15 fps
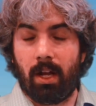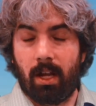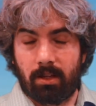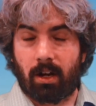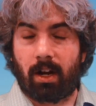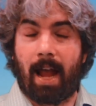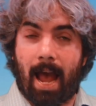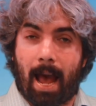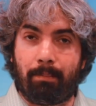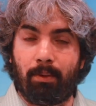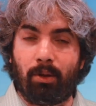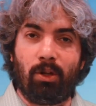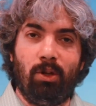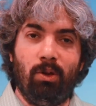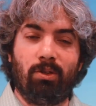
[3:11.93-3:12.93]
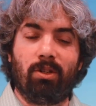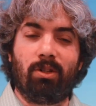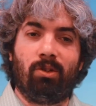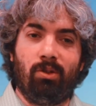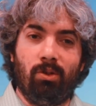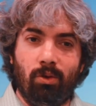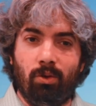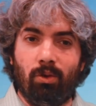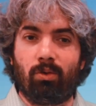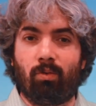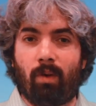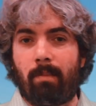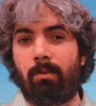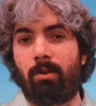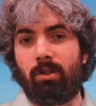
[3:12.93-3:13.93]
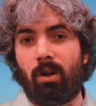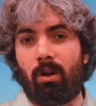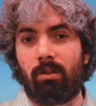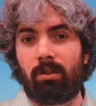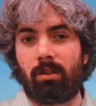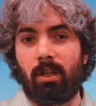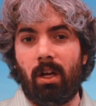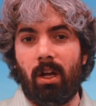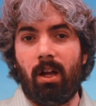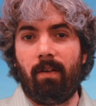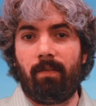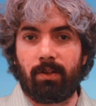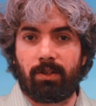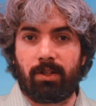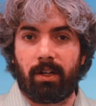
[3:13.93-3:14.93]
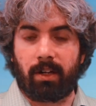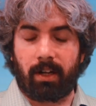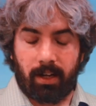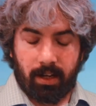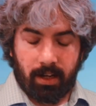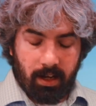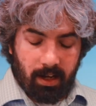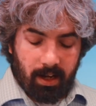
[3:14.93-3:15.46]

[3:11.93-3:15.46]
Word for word: sorry, Apple uses Google's web results for Siri.